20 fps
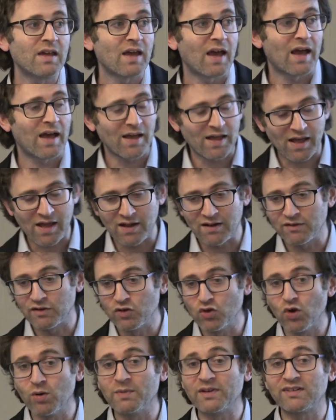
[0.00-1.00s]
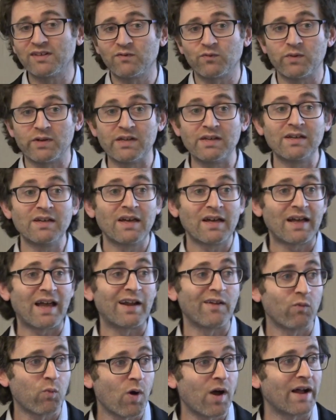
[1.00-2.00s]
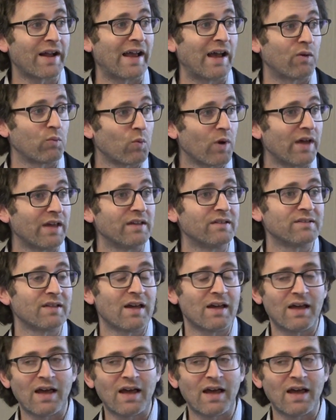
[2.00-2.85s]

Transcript: are enormous if we kind of work out ways